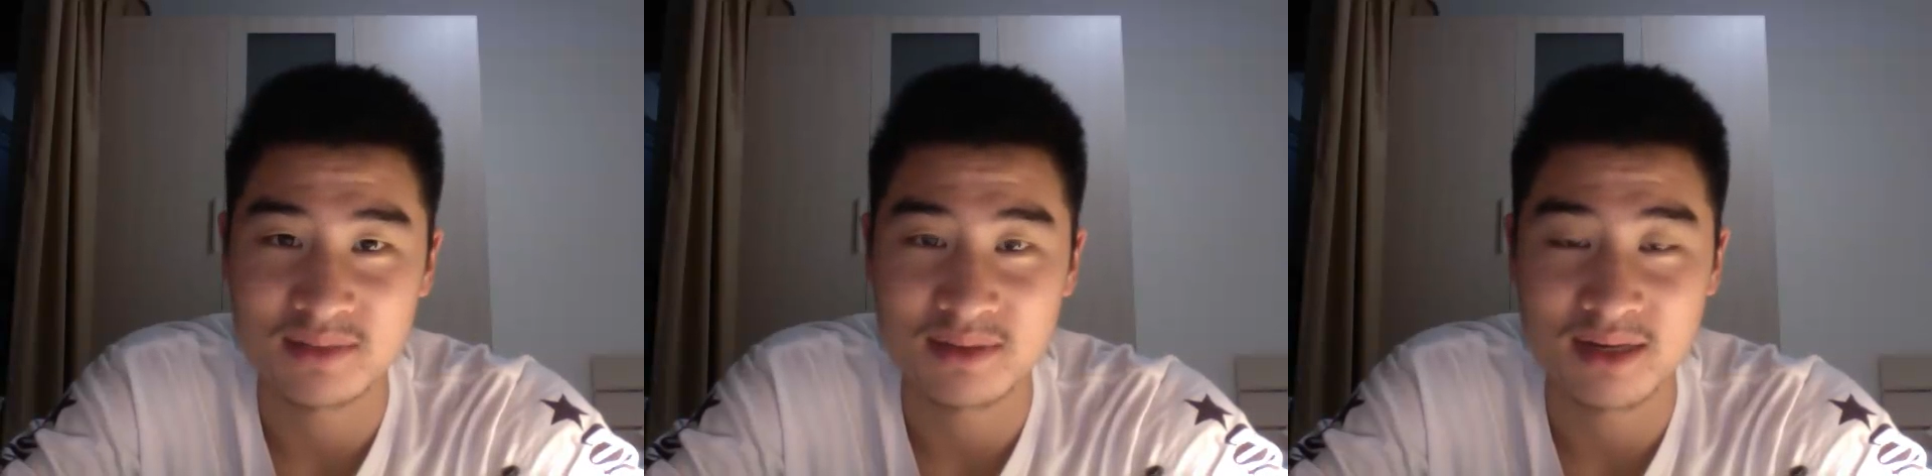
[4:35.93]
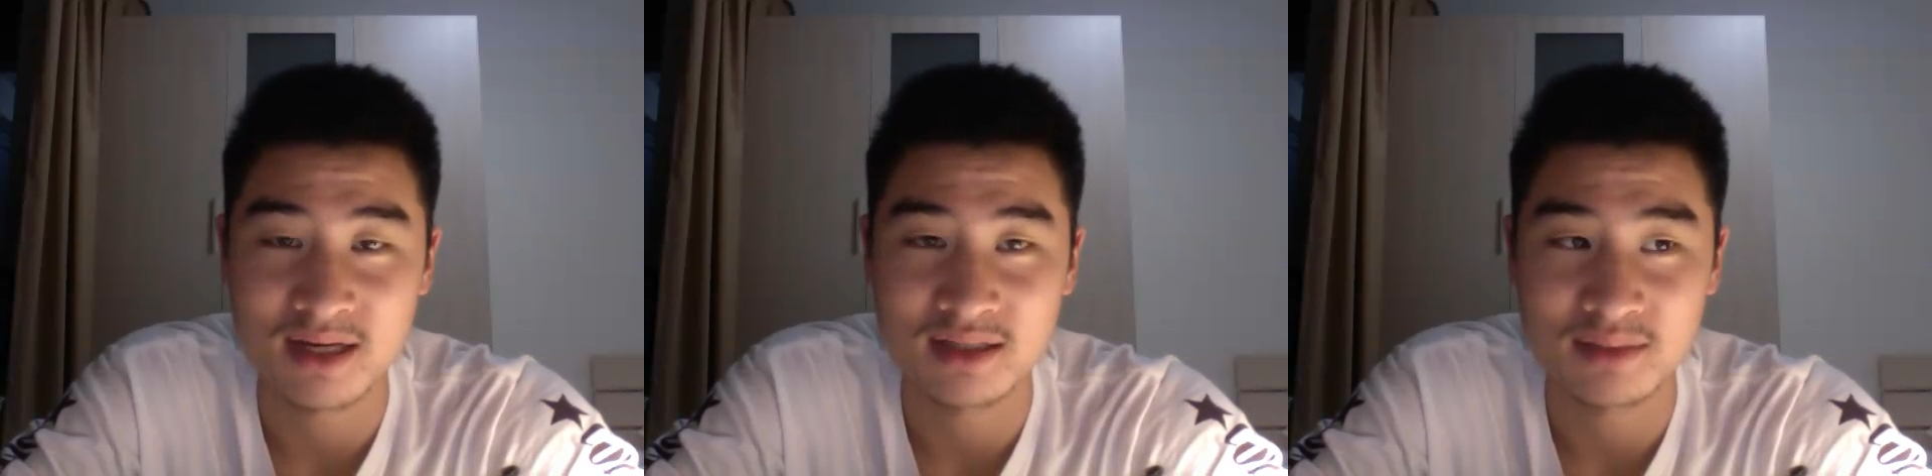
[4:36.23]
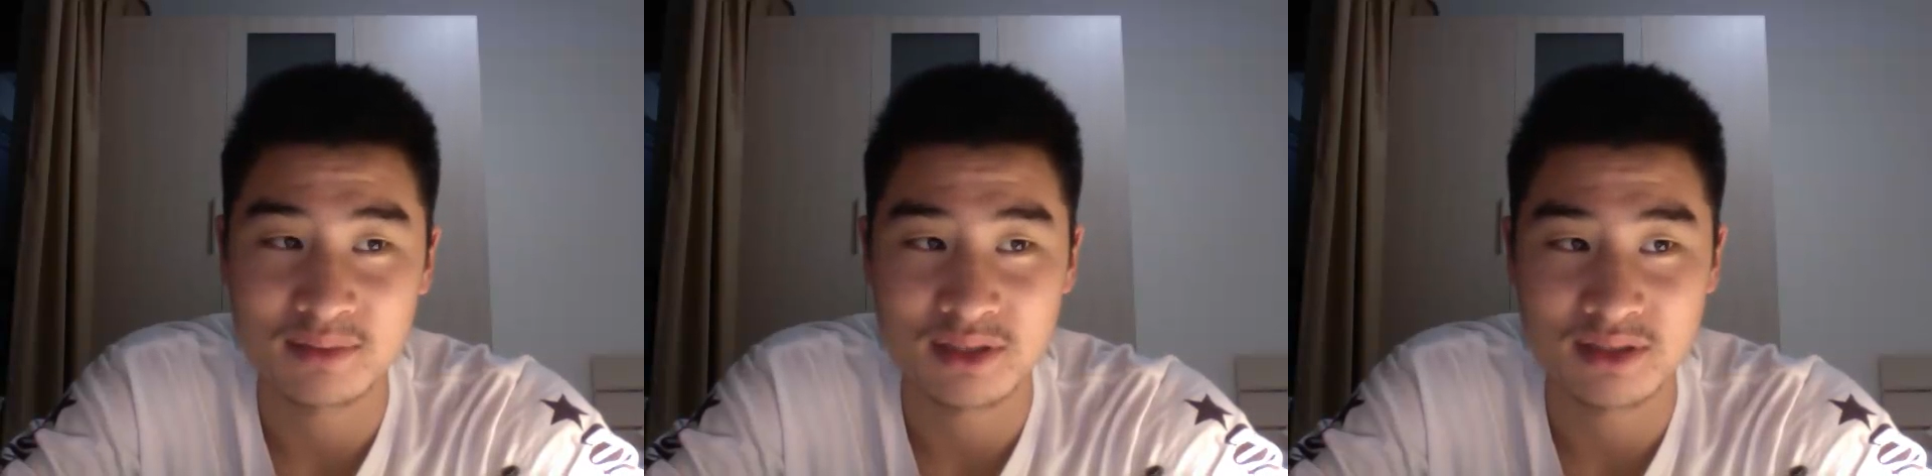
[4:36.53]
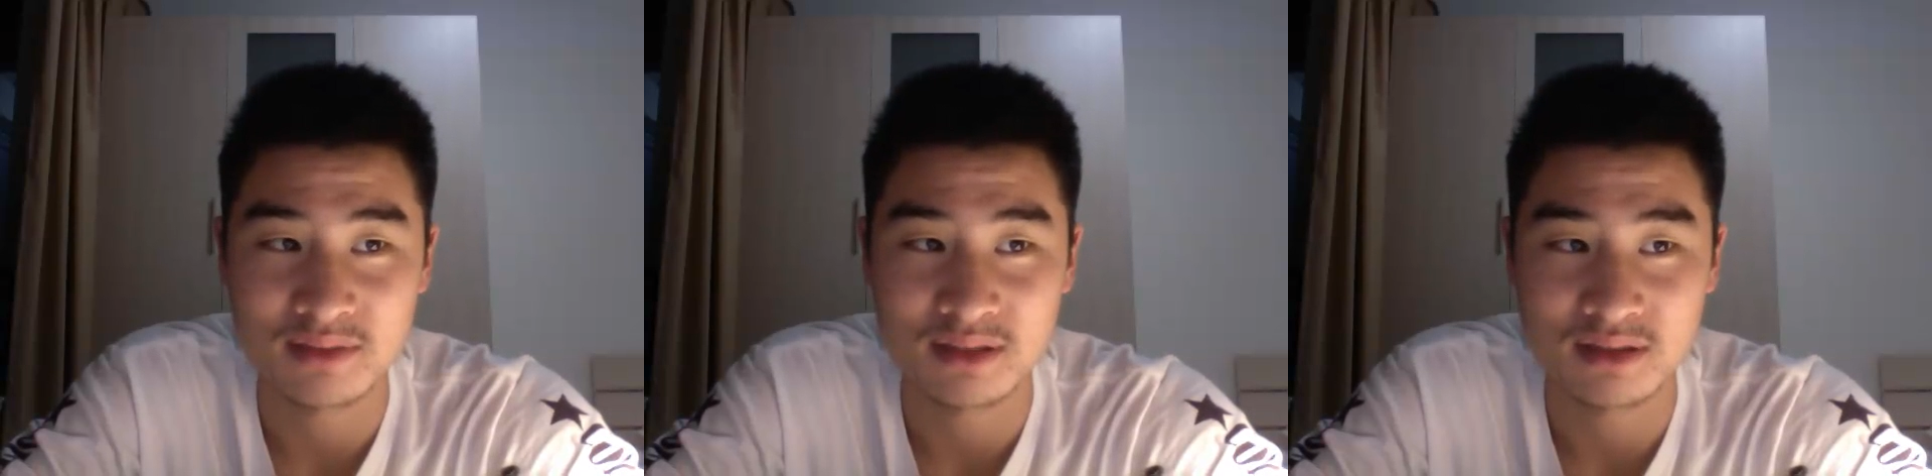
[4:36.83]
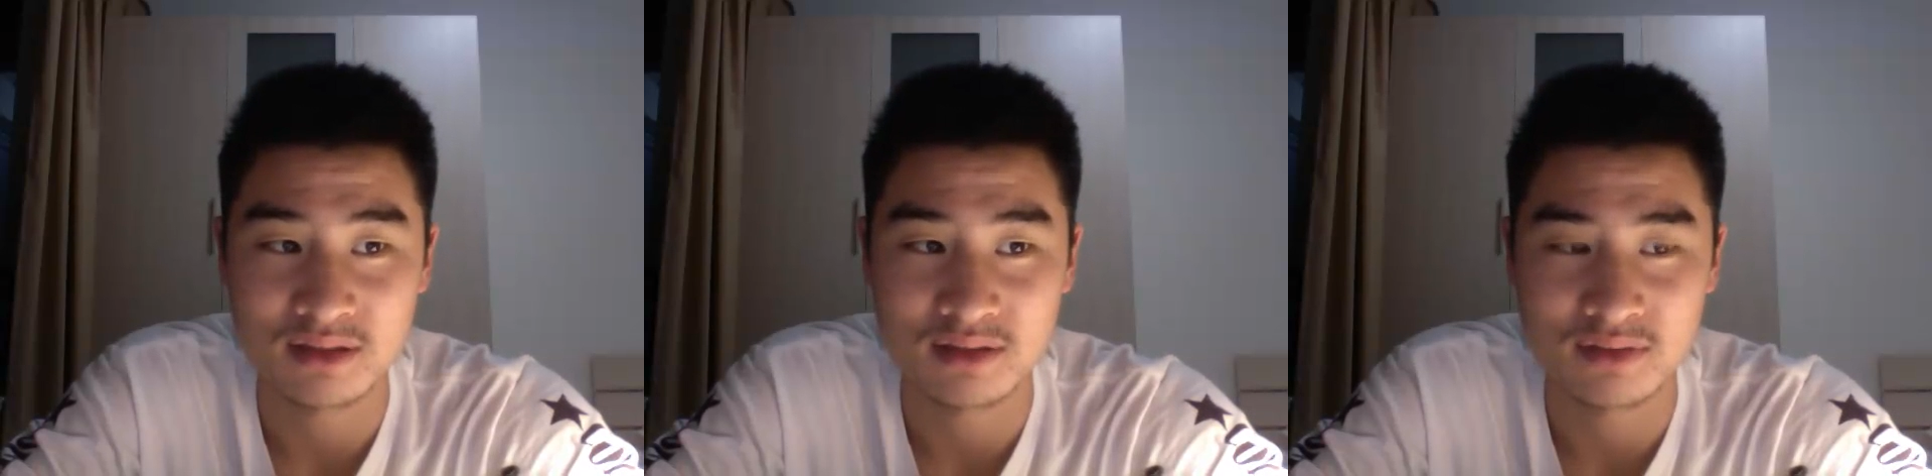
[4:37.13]
my mind and pushing me
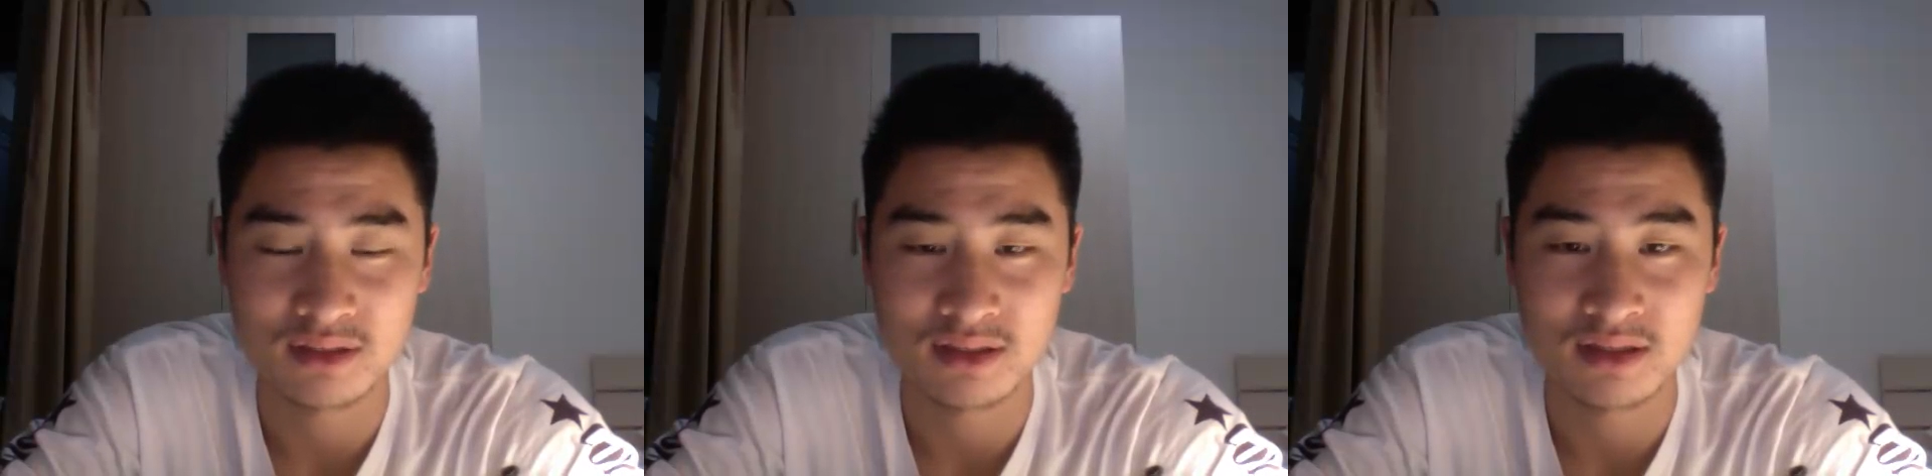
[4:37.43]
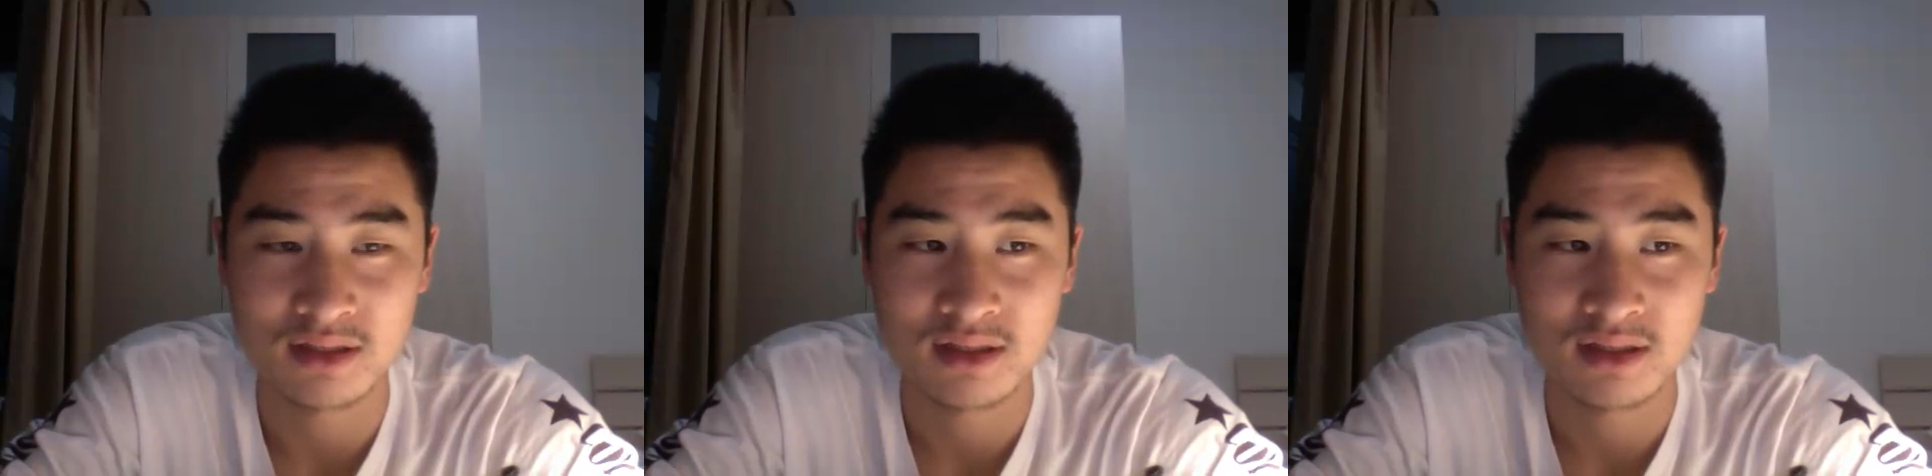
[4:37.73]
to really